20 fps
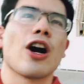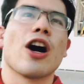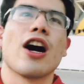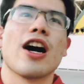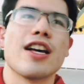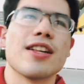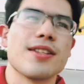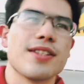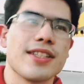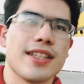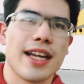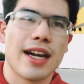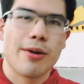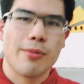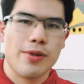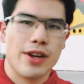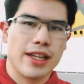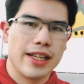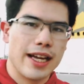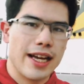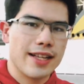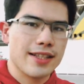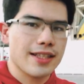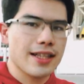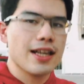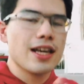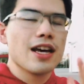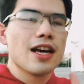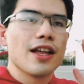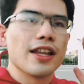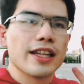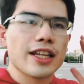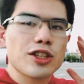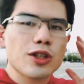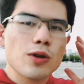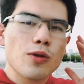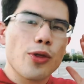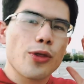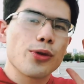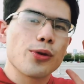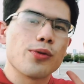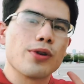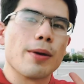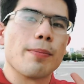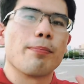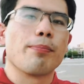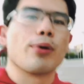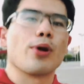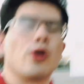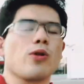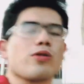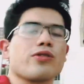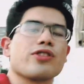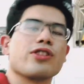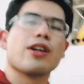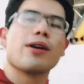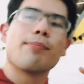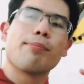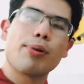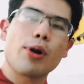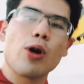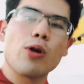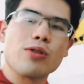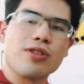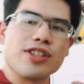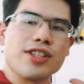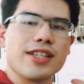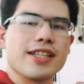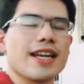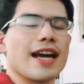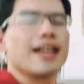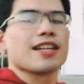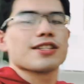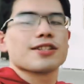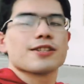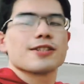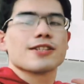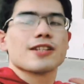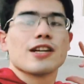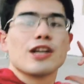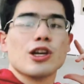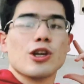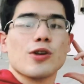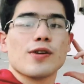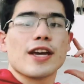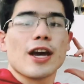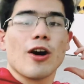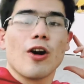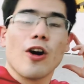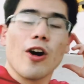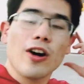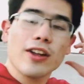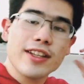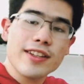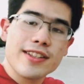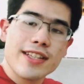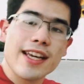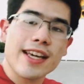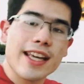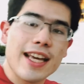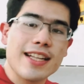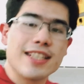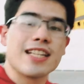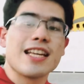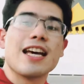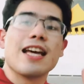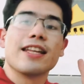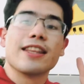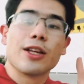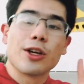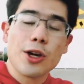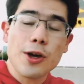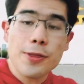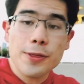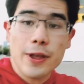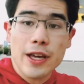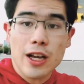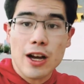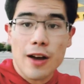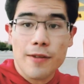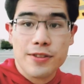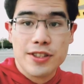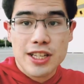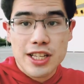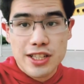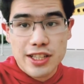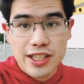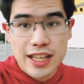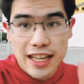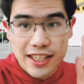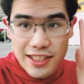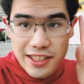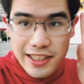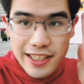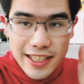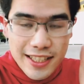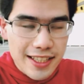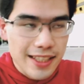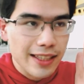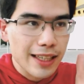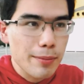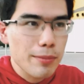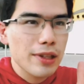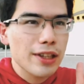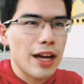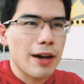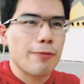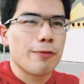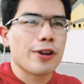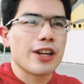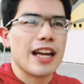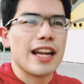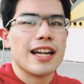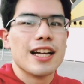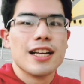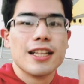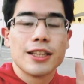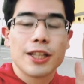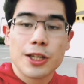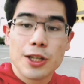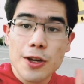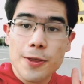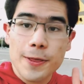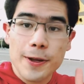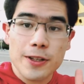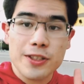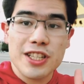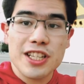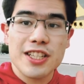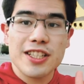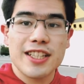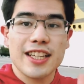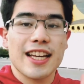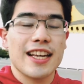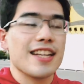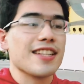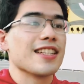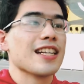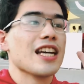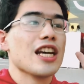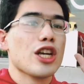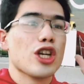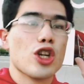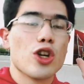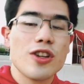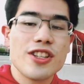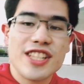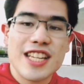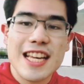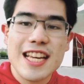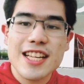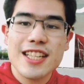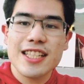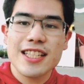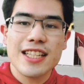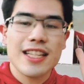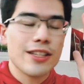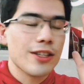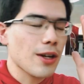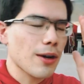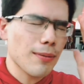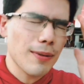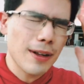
cons that I realized. Let's go through the pros. Pros, yes. You get all the tickets. The good thing of season, yes, this let me not forget. The good thing of season ticket is your tees, your